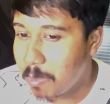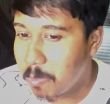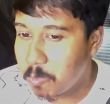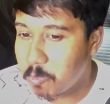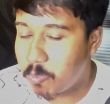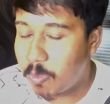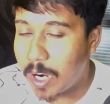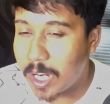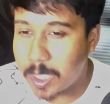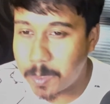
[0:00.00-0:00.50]

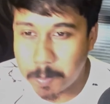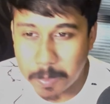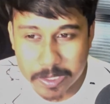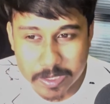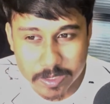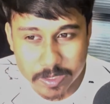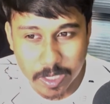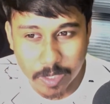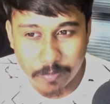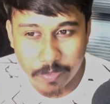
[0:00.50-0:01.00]
White
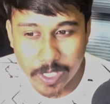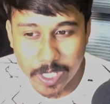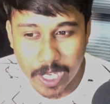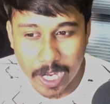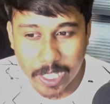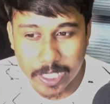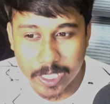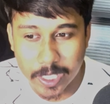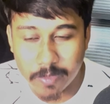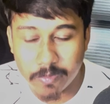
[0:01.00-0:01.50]
pieces are very
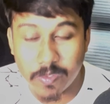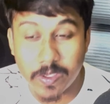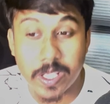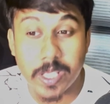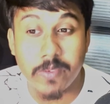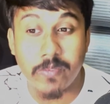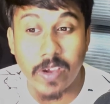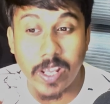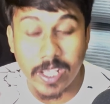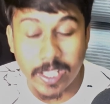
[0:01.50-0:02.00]
active.
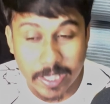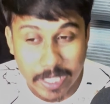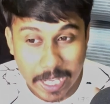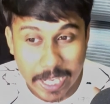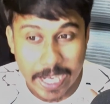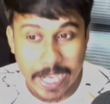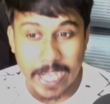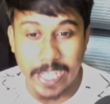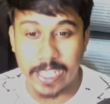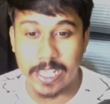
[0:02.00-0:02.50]
Even in
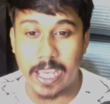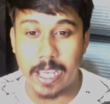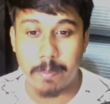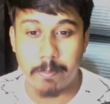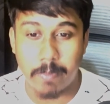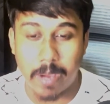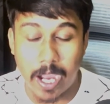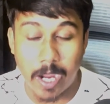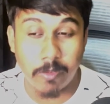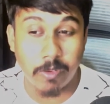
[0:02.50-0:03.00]
the end game,
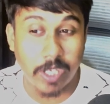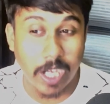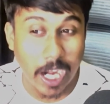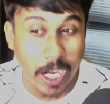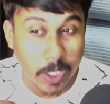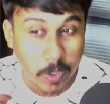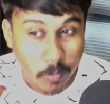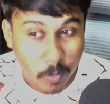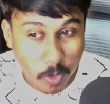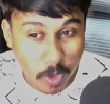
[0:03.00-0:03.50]
I would
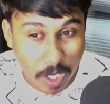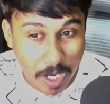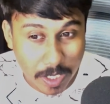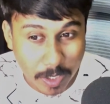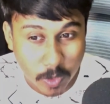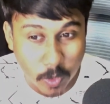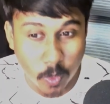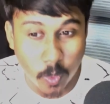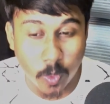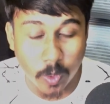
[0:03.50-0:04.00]
like to
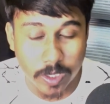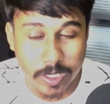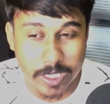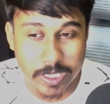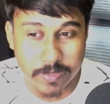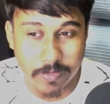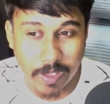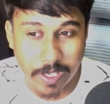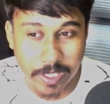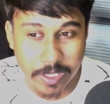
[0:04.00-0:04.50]
conclude
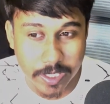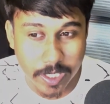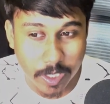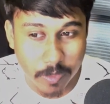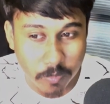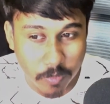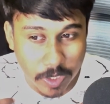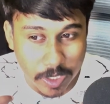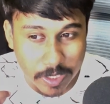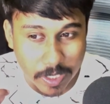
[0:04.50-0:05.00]
this
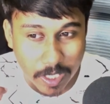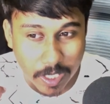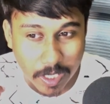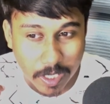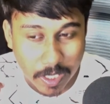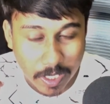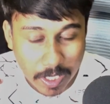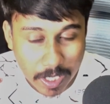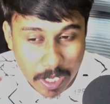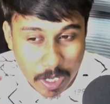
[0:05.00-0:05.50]
variation with
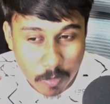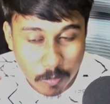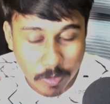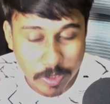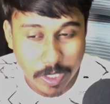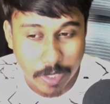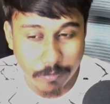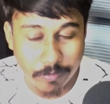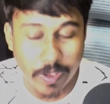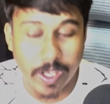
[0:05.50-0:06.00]
a
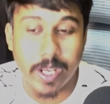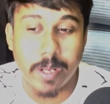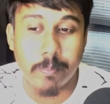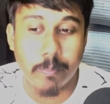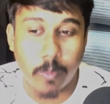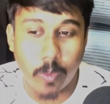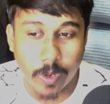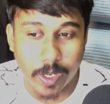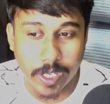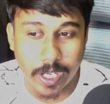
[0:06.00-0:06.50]
very
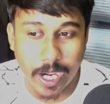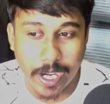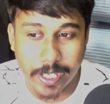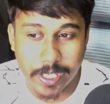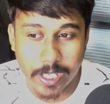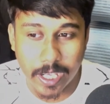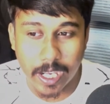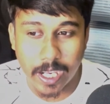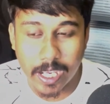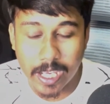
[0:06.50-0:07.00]
important
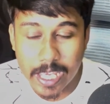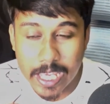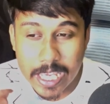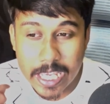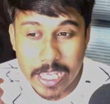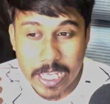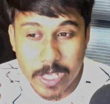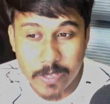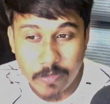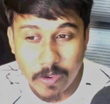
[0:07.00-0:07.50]
idea.
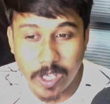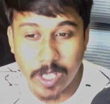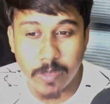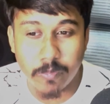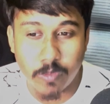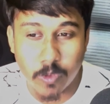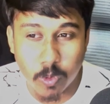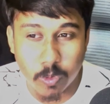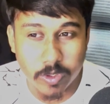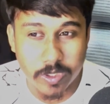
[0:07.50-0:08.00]
Even
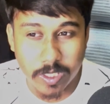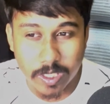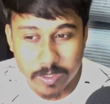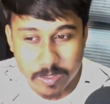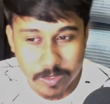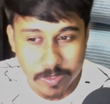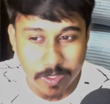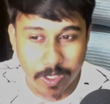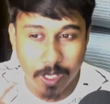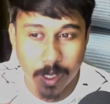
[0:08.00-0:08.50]
if you
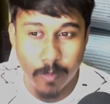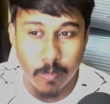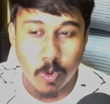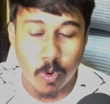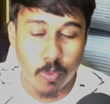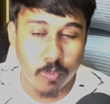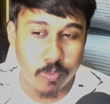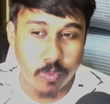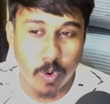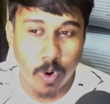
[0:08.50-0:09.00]
just
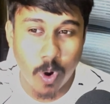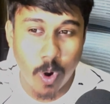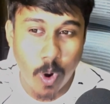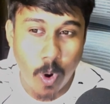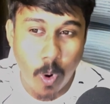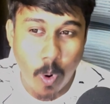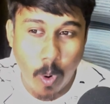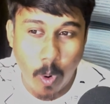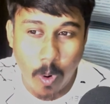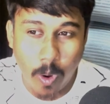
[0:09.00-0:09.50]
remove
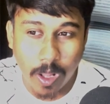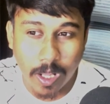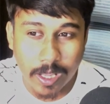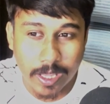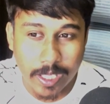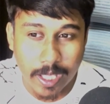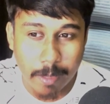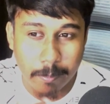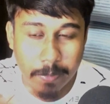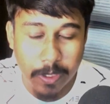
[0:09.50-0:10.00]
all
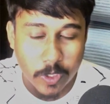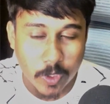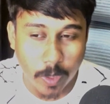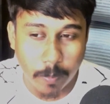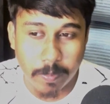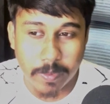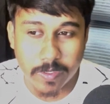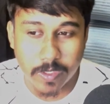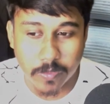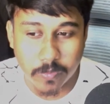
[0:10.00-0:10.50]
the major
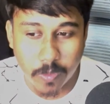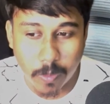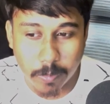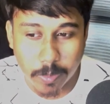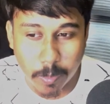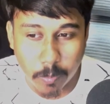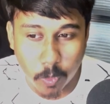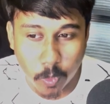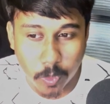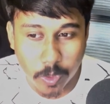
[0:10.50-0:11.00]
pieces from
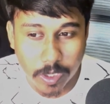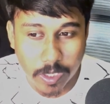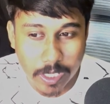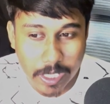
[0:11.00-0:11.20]
the board,